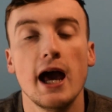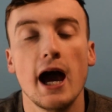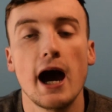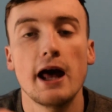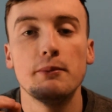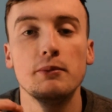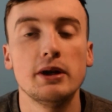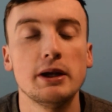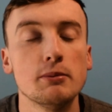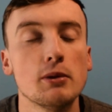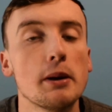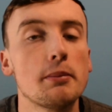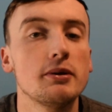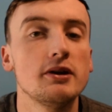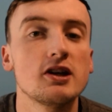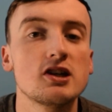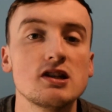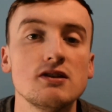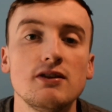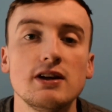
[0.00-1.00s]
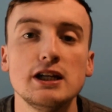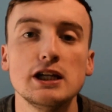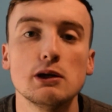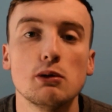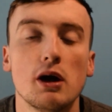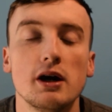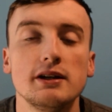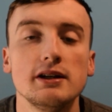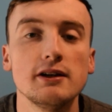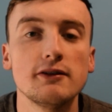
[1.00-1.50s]
And in my prediction video
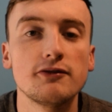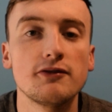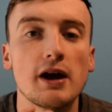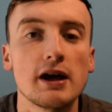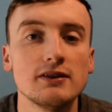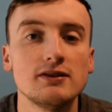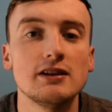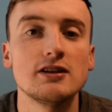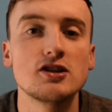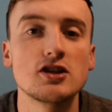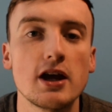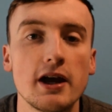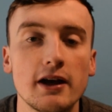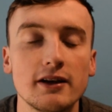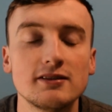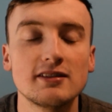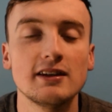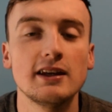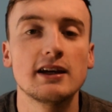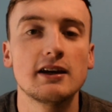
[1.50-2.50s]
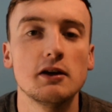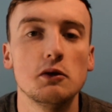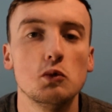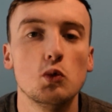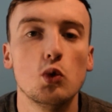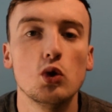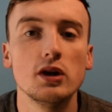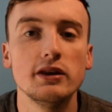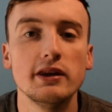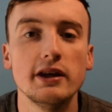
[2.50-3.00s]
I did fancy Shels to nick it
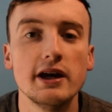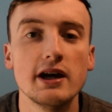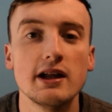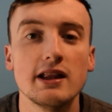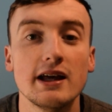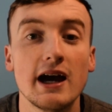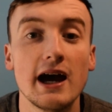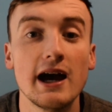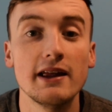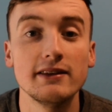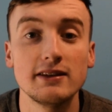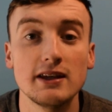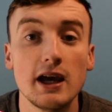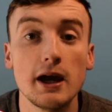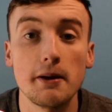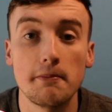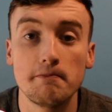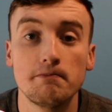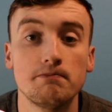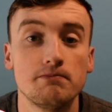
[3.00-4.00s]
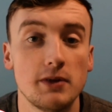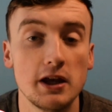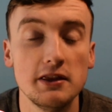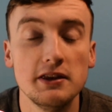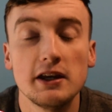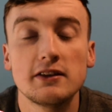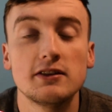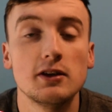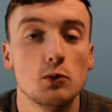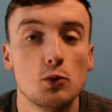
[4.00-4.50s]
1-0, and yeah, they
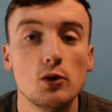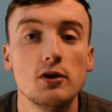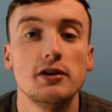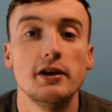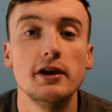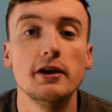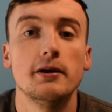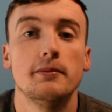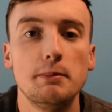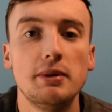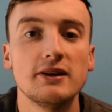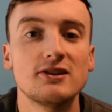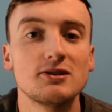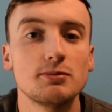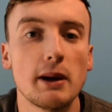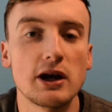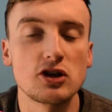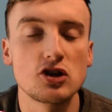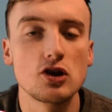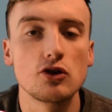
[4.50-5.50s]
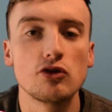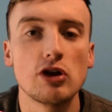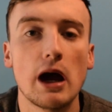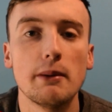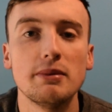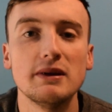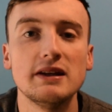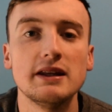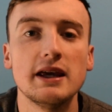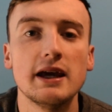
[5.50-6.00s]
nicked it 1-0. Bit smash and
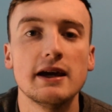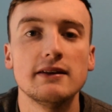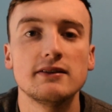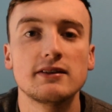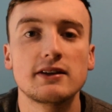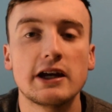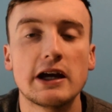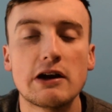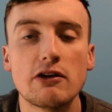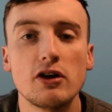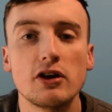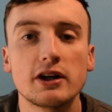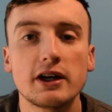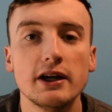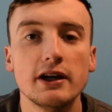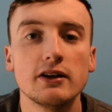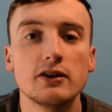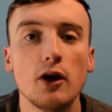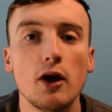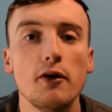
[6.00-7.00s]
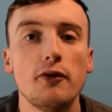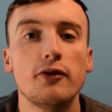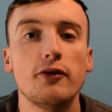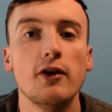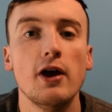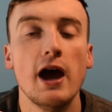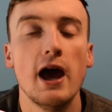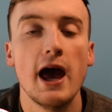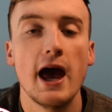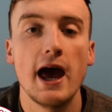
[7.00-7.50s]
grab in the end. Kieran Kilduff
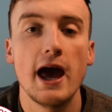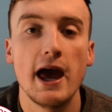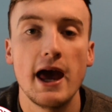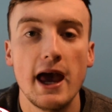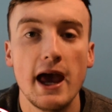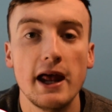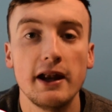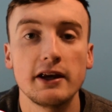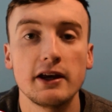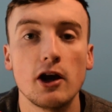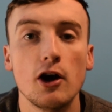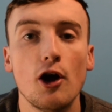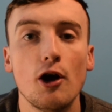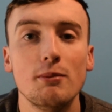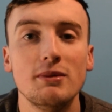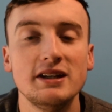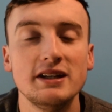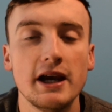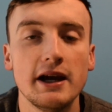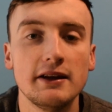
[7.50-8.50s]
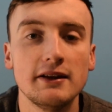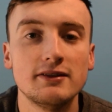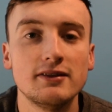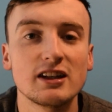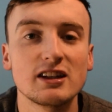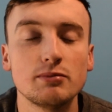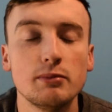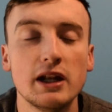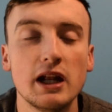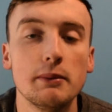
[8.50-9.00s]
heading home in the
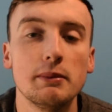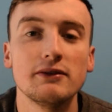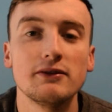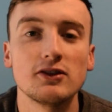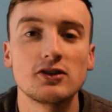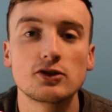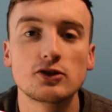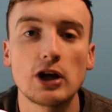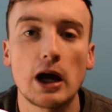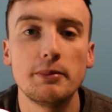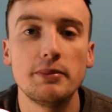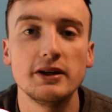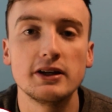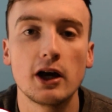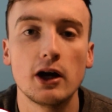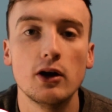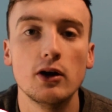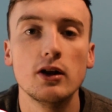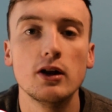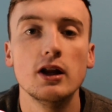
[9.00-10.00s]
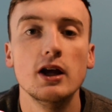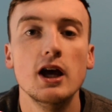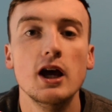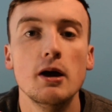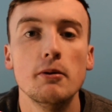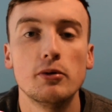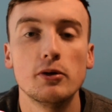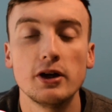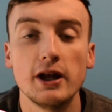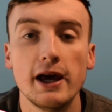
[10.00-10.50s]
86th minute, a bit of a scrappy goal,
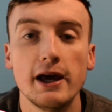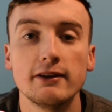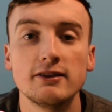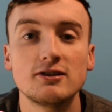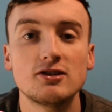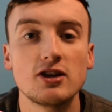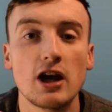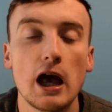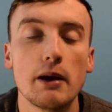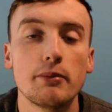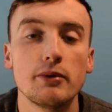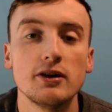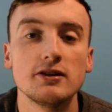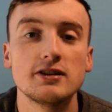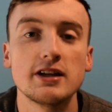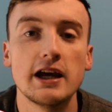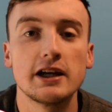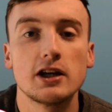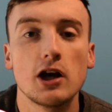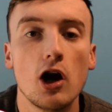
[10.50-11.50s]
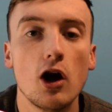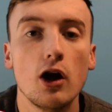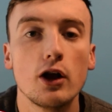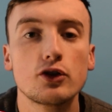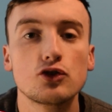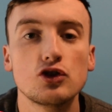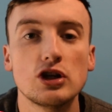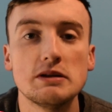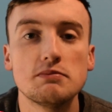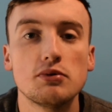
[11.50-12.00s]
but Shelburne take all
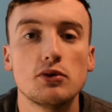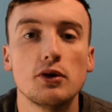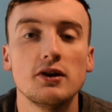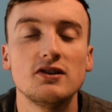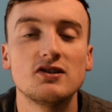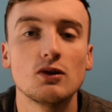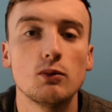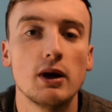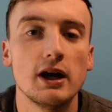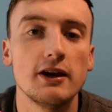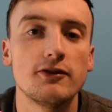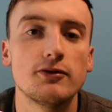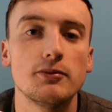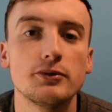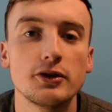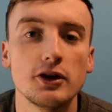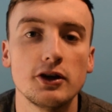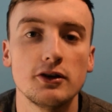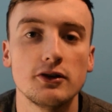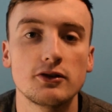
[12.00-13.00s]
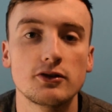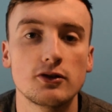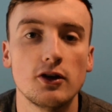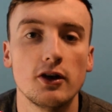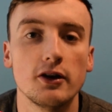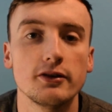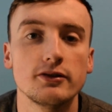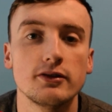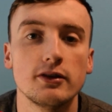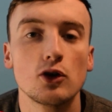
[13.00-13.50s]
3 points away from Turner's
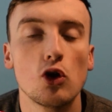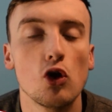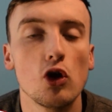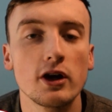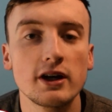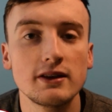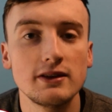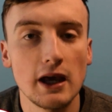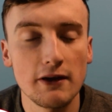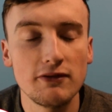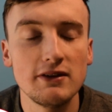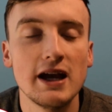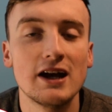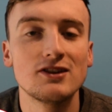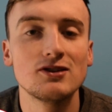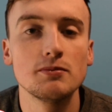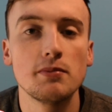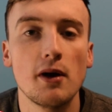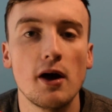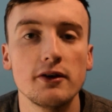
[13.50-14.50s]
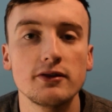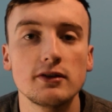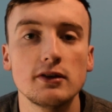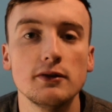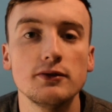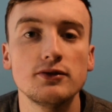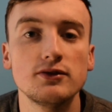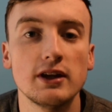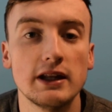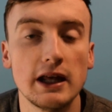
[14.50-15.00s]
Cross. Cork definitely had some
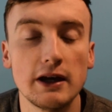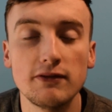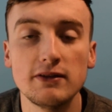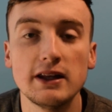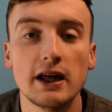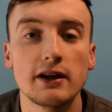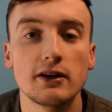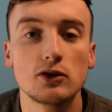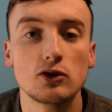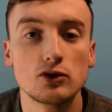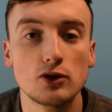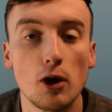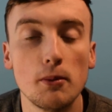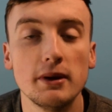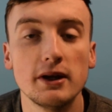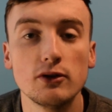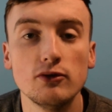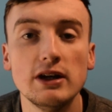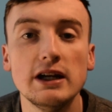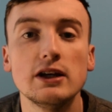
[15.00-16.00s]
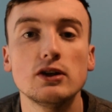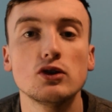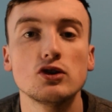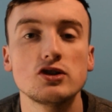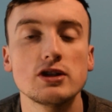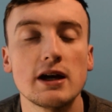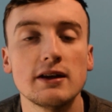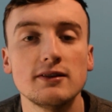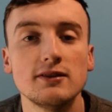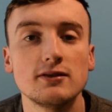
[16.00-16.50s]
positives. They definitely had a couple of really good
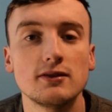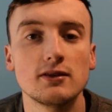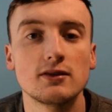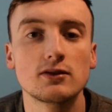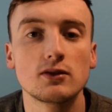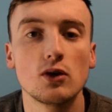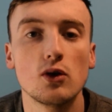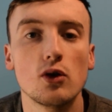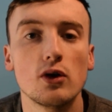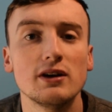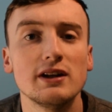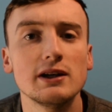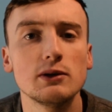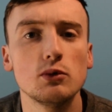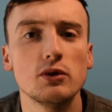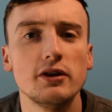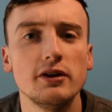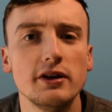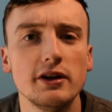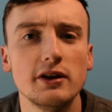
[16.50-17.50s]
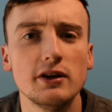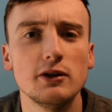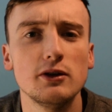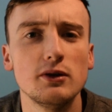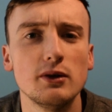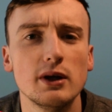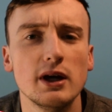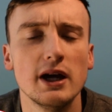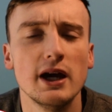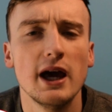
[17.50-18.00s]
chances to score. I think one of their
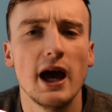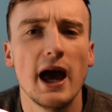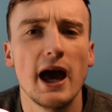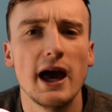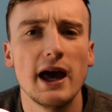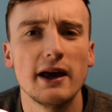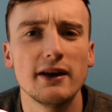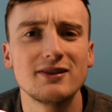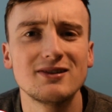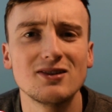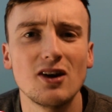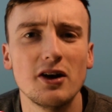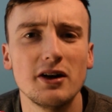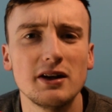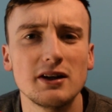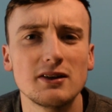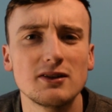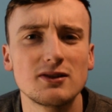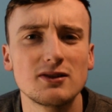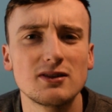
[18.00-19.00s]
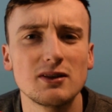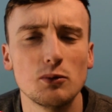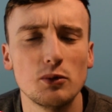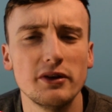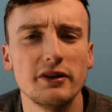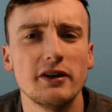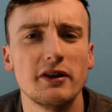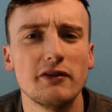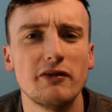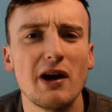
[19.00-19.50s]
new signings, one
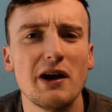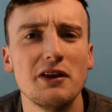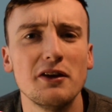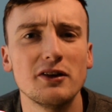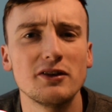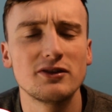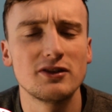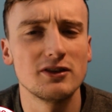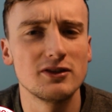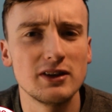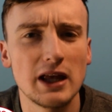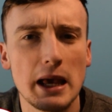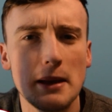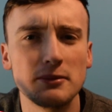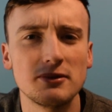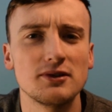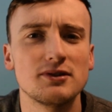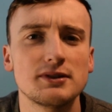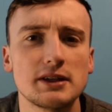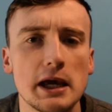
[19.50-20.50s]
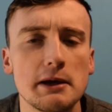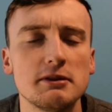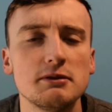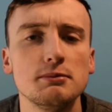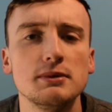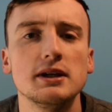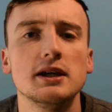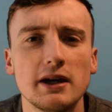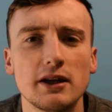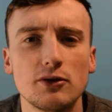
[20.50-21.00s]
of the defenders, his name's escaped
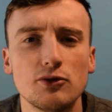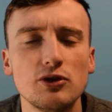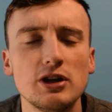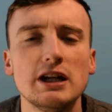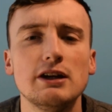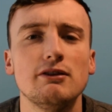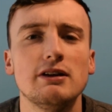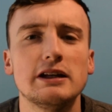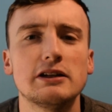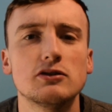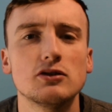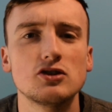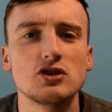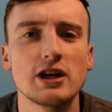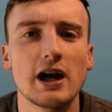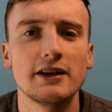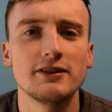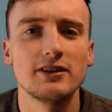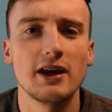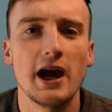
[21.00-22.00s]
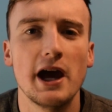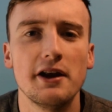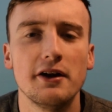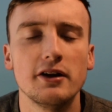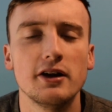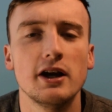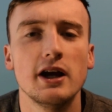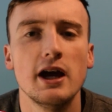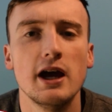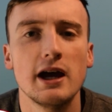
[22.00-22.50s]
me, he had a really good chance, a
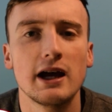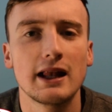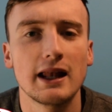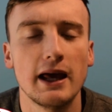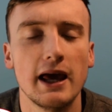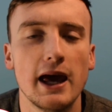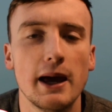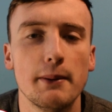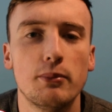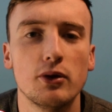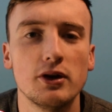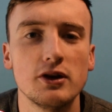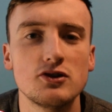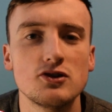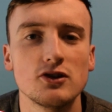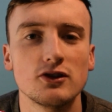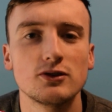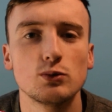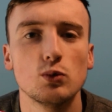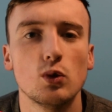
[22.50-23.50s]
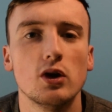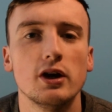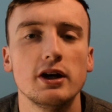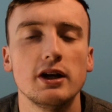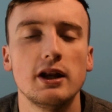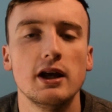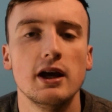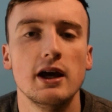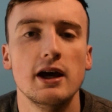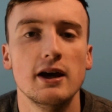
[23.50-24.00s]
header, put it just
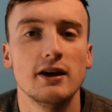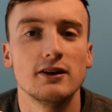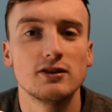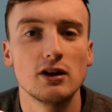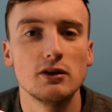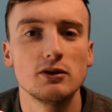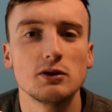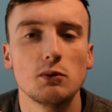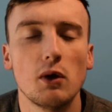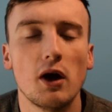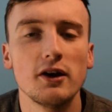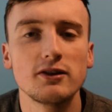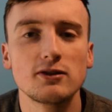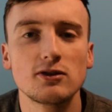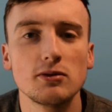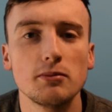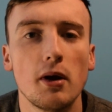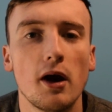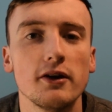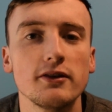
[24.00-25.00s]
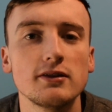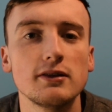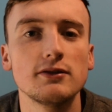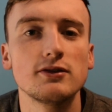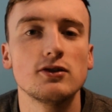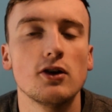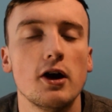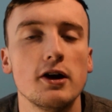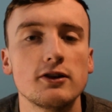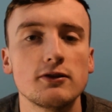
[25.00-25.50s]
wide. So there was some positive
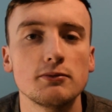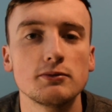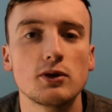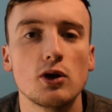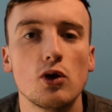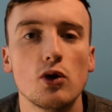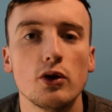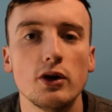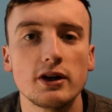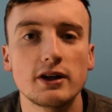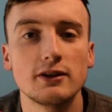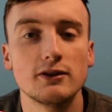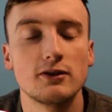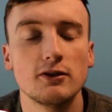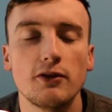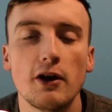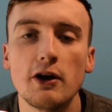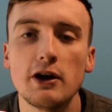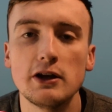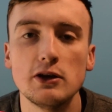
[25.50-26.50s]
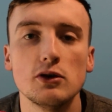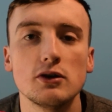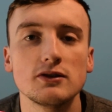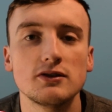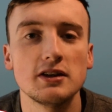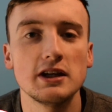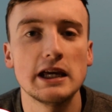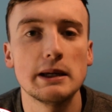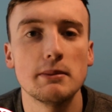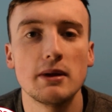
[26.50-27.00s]
signs from Cork. It's a very young
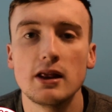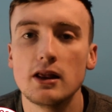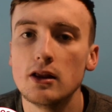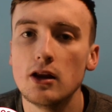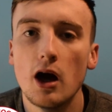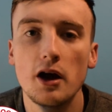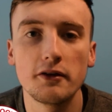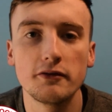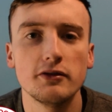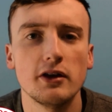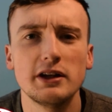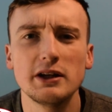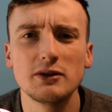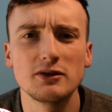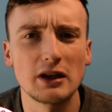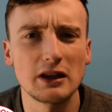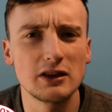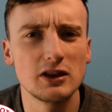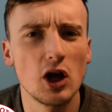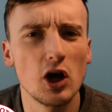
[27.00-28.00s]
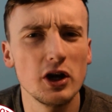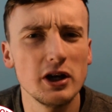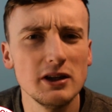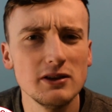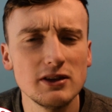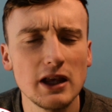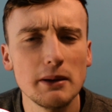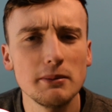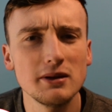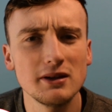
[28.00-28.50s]
team, a lot of, I think it was like 9
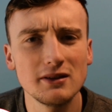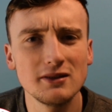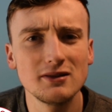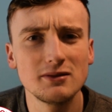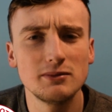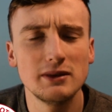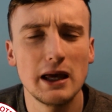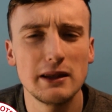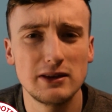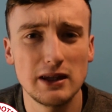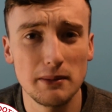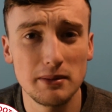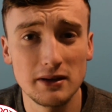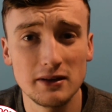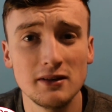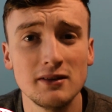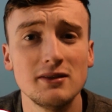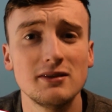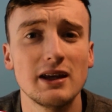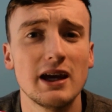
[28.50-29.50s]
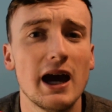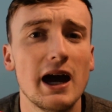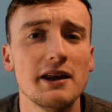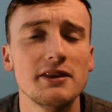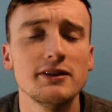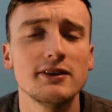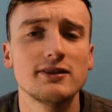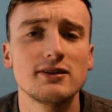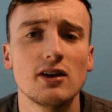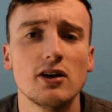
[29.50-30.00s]
debutants they had
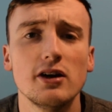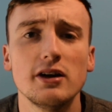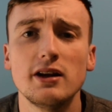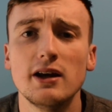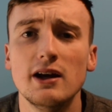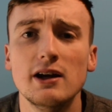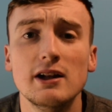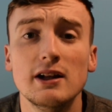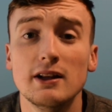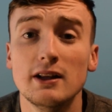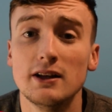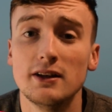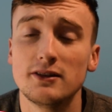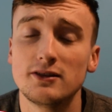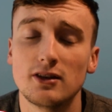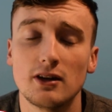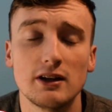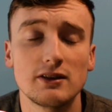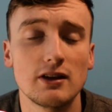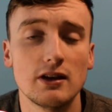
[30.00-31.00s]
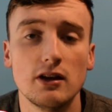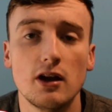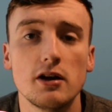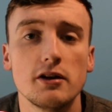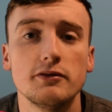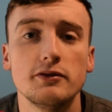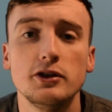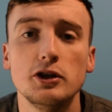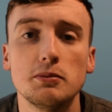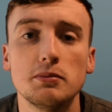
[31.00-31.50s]
on the side. So that's a lot
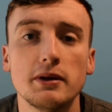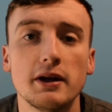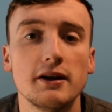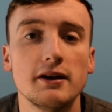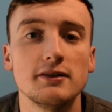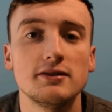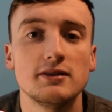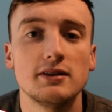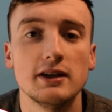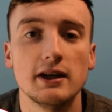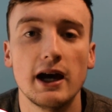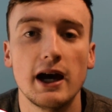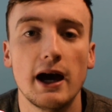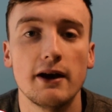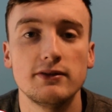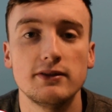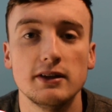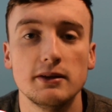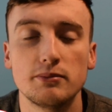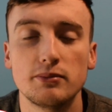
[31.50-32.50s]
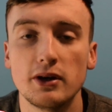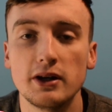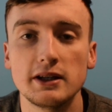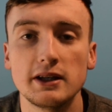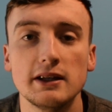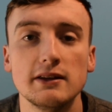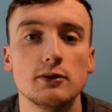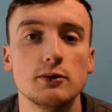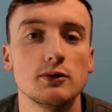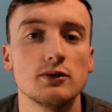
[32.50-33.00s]
of new players to have to break
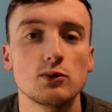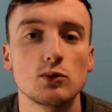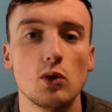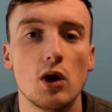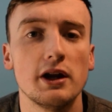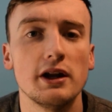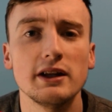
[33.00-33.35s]
into a squad.